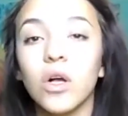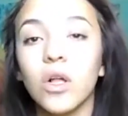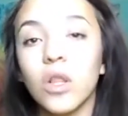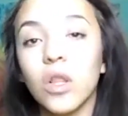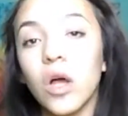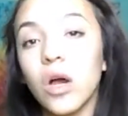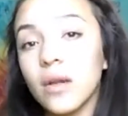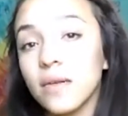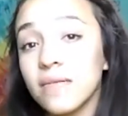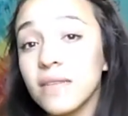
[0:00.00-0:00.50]
A
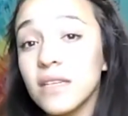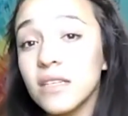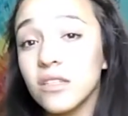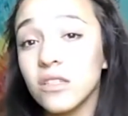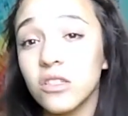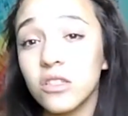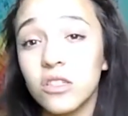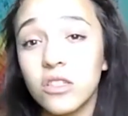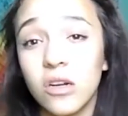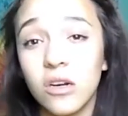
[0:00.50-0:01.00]
lot of these
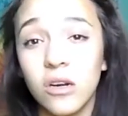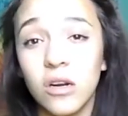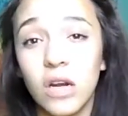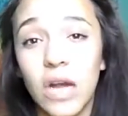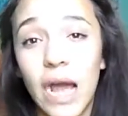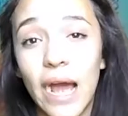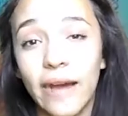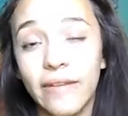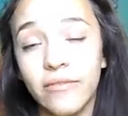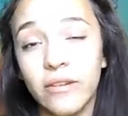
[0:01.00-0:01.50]
looks are
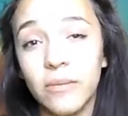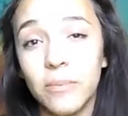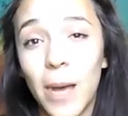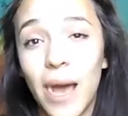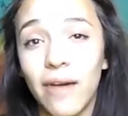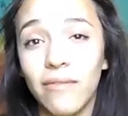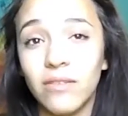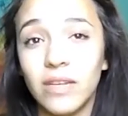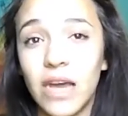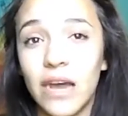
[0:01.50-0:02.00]
half up,
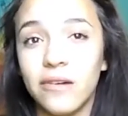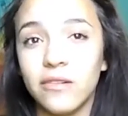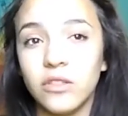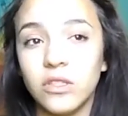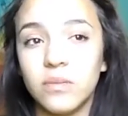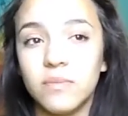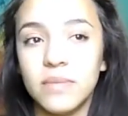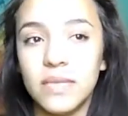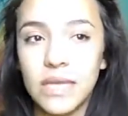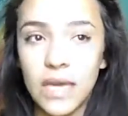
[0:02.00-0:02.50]
half
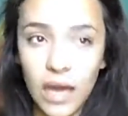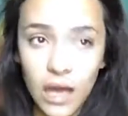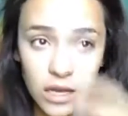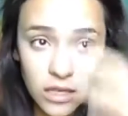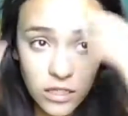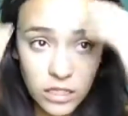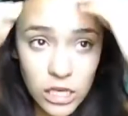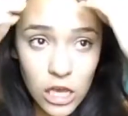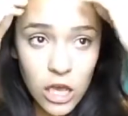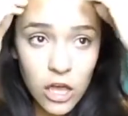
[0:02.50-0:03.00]
downs
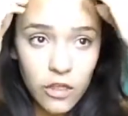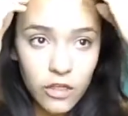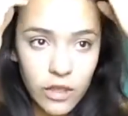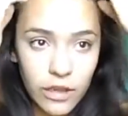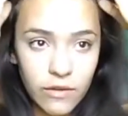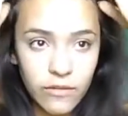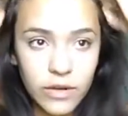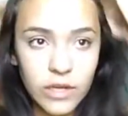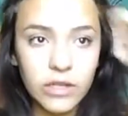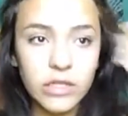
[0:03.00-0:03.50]
because
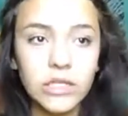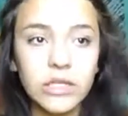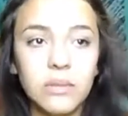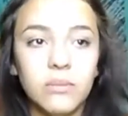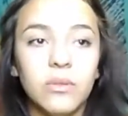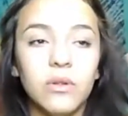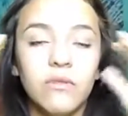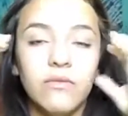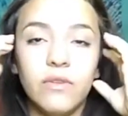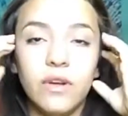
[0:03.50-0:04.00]
they're very
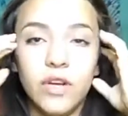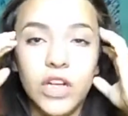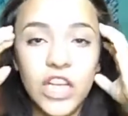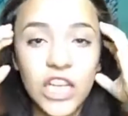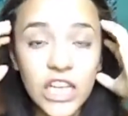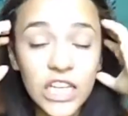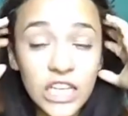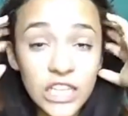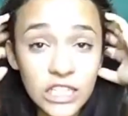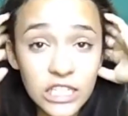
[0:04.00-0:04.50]
simple and
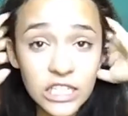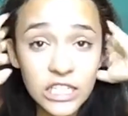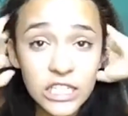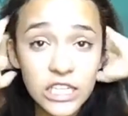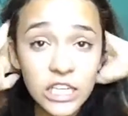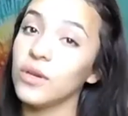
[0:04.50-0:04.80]
very easy.